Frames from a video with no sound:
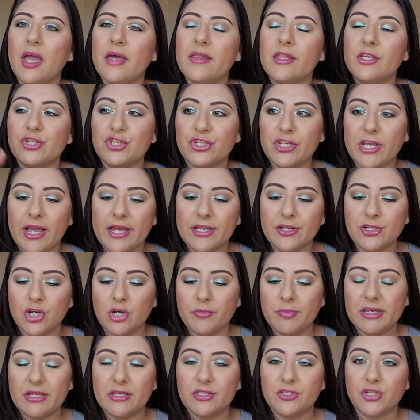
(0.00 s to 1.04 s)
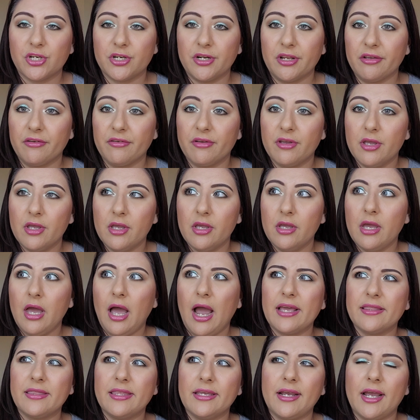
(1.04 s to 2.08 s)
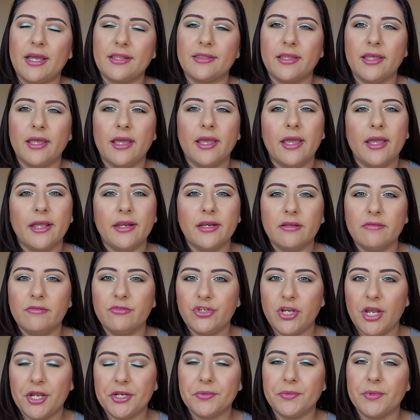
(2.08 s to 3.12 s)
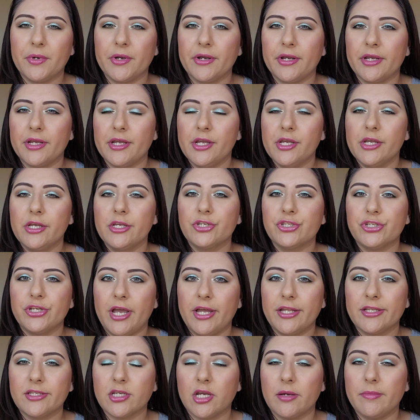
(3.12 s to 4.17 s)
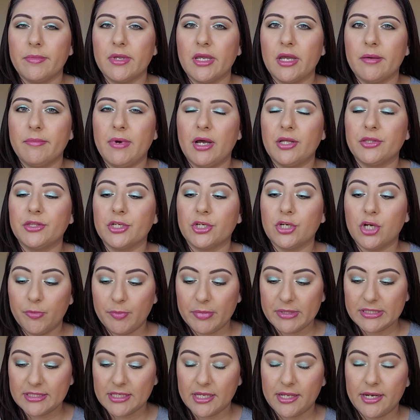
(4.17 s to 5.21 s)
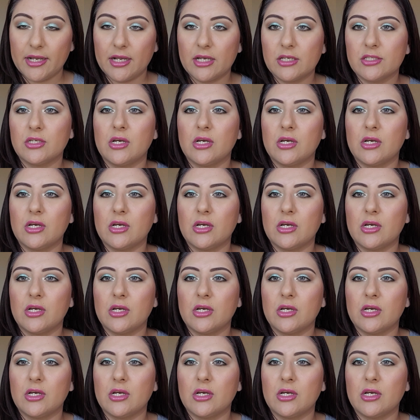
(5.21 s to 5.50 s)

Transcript: And then she had told me starting I think at the end of January, she had told me about the Copacetic.